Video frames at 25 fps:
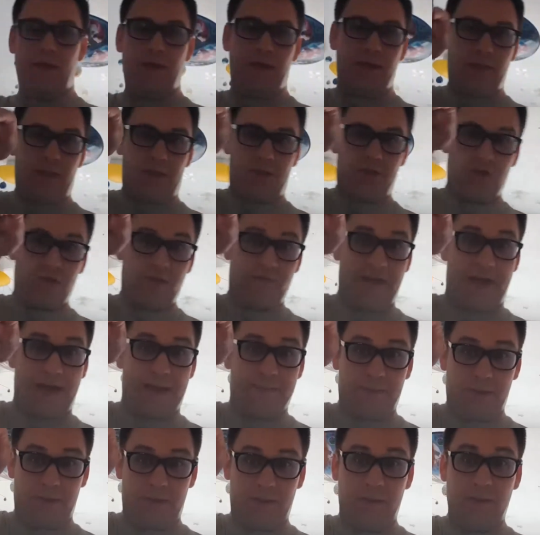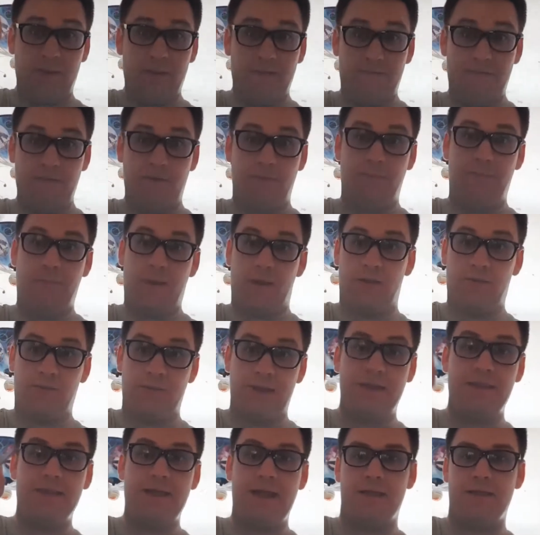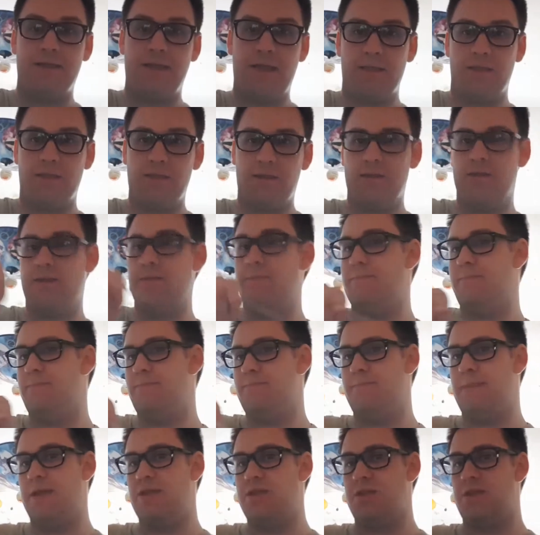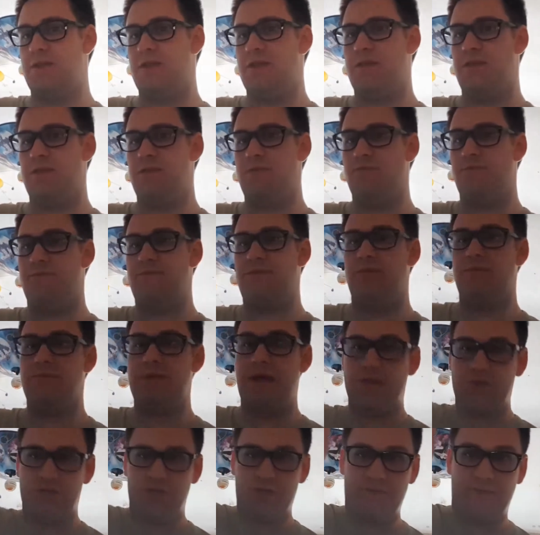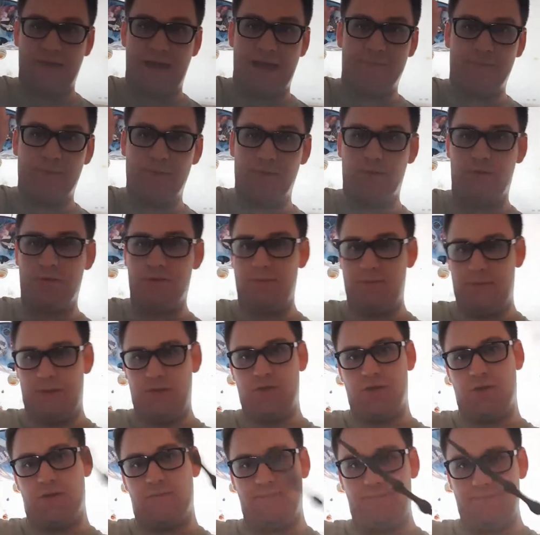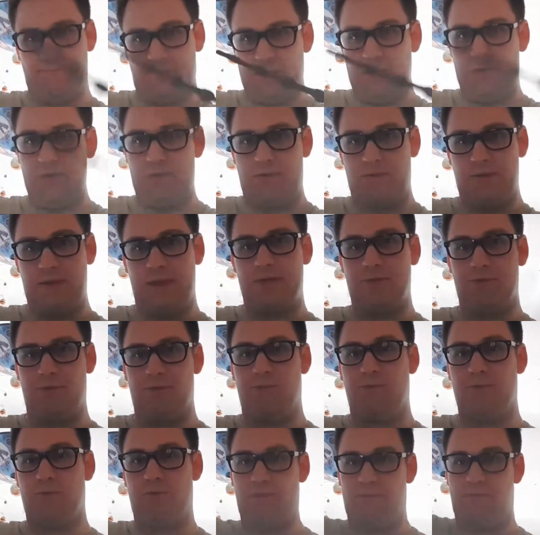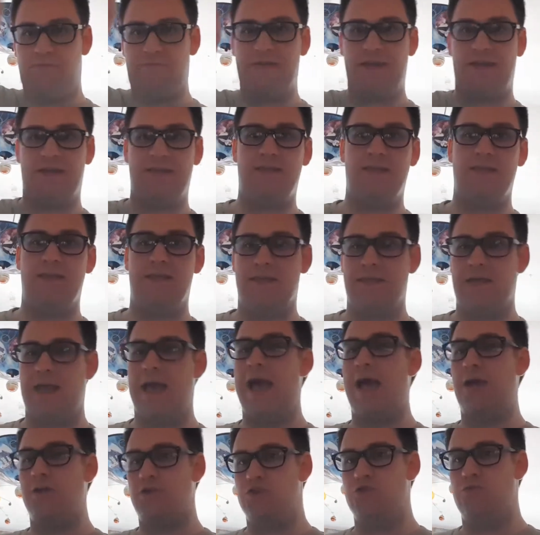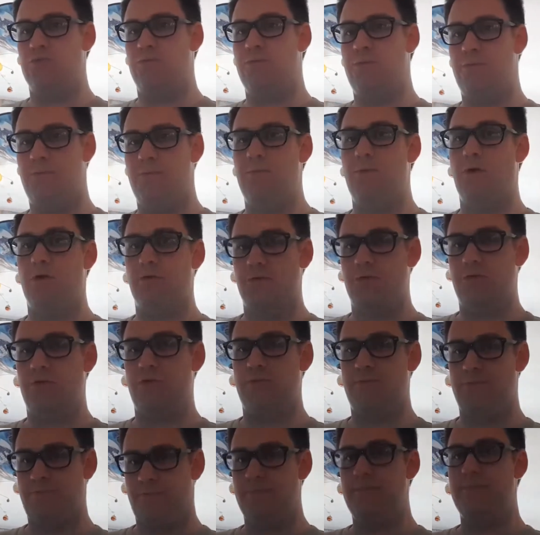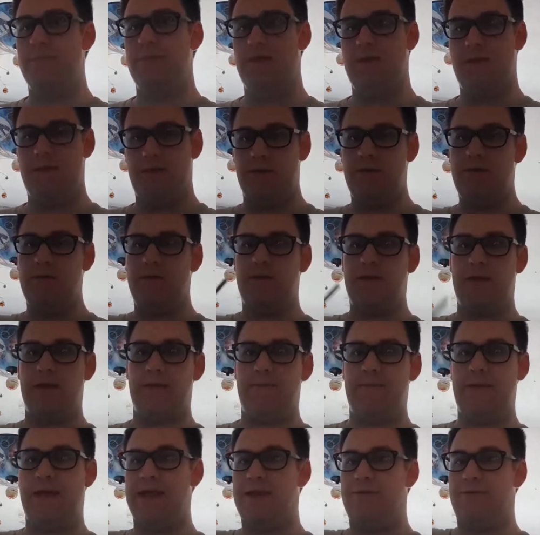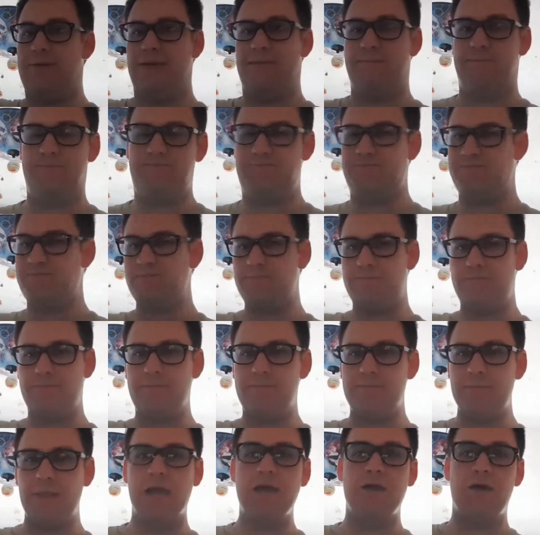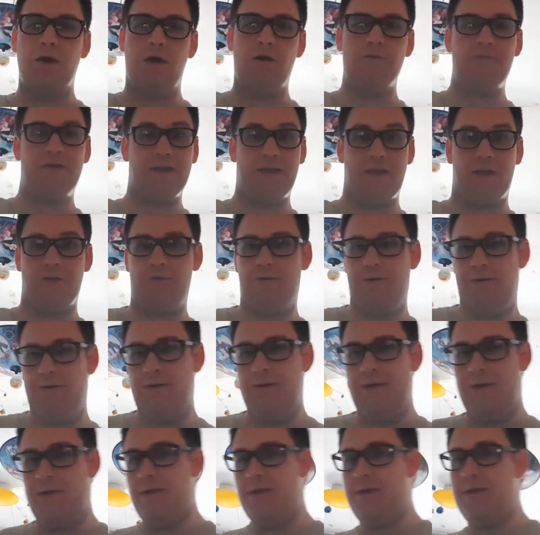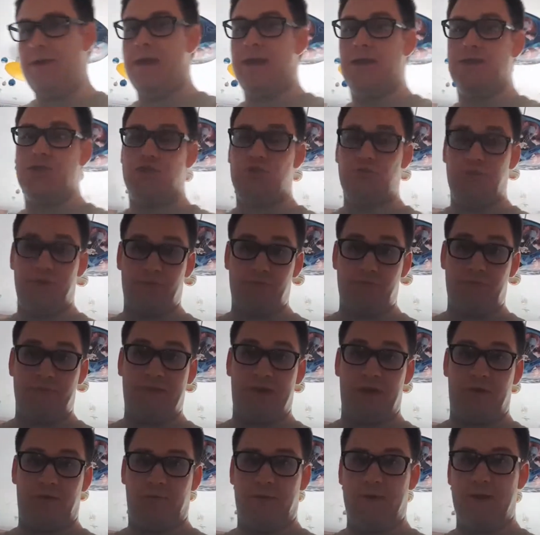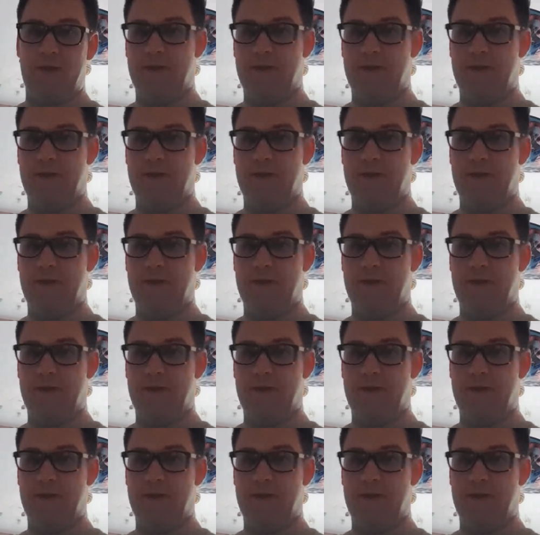That should have happened in the film, by the way. That I didn't mention this in the review. That should have happened. Should have used the Elder Wand to fix his actual wand. Yeah, anyway. Off I go. Enjoy the review.